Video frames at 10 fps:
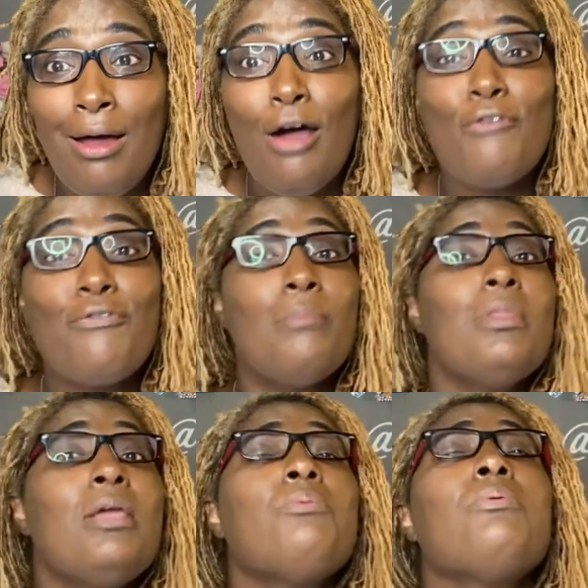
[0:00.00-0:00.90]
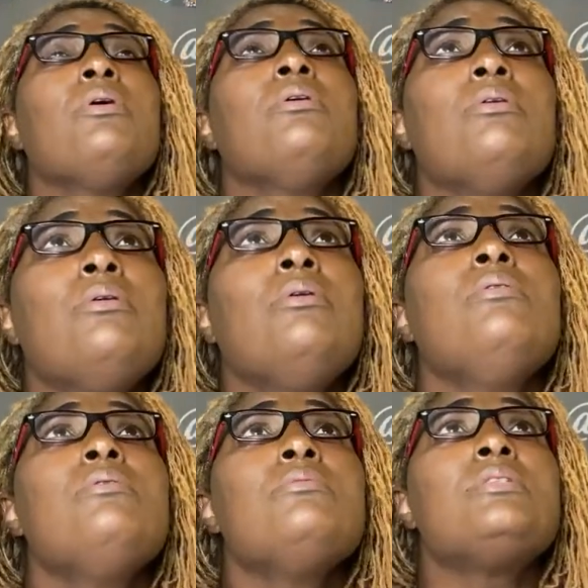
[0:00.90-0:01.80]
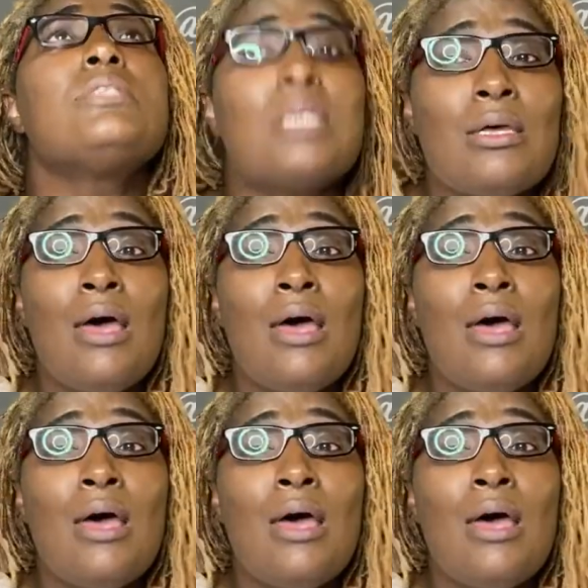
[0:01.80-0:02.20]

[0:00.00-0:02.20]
From the root.